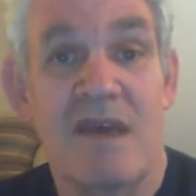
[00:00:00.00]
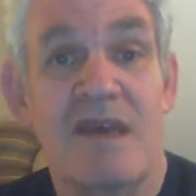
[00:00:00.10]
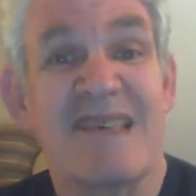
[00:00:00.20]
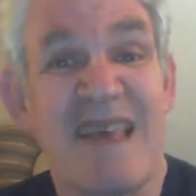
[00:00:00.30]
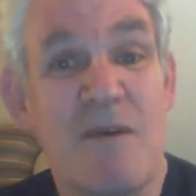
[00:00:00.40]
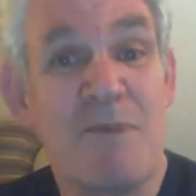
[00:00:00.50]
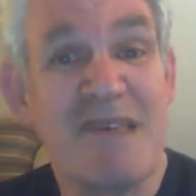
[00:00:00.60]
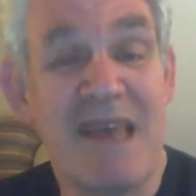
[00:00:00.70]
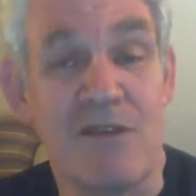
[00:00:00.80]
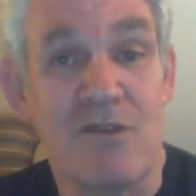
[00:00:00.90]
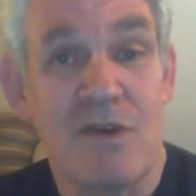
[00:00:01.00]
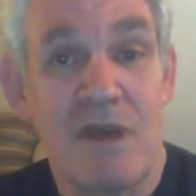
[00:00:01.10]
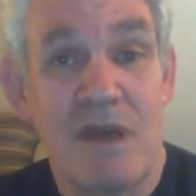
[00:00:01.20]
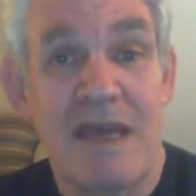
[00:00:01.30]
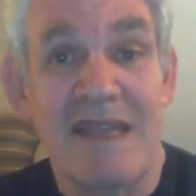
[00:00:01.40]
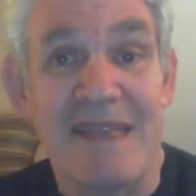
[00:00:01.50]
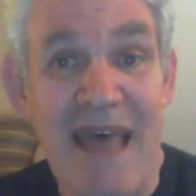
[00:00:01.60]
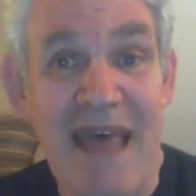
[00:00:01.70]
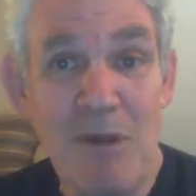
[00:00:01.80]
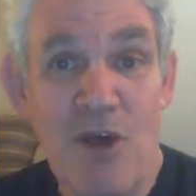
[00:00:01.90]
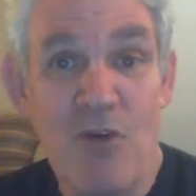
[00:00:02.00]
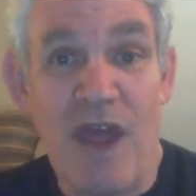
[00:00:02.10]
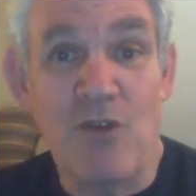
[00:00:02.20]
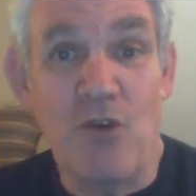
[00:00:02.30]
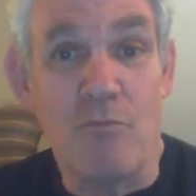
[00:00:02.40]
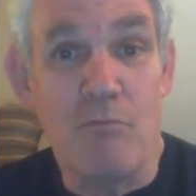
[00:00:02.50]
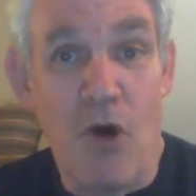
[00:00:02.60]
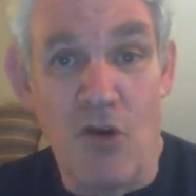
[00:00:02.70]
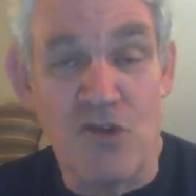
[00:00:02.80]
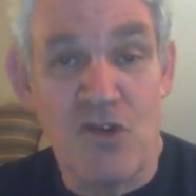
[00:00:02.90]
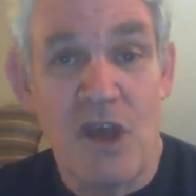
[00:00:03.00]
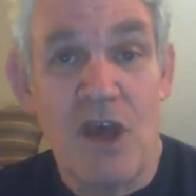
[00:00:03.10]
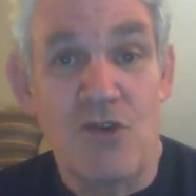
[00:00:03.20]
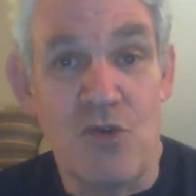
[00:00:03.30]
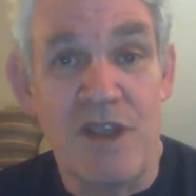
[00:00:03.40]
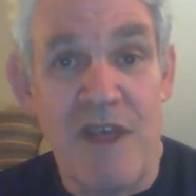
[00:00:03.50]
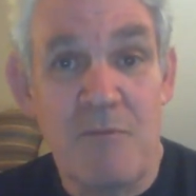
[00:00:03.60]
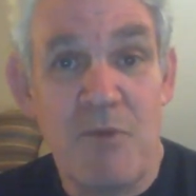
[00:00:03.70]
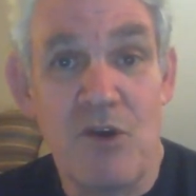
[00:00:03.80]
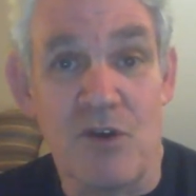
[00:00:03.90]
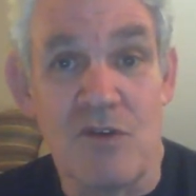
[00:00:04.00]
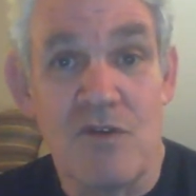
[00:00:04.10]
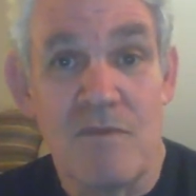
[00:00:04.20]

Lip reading: 7%, double the rate on bonds during that period.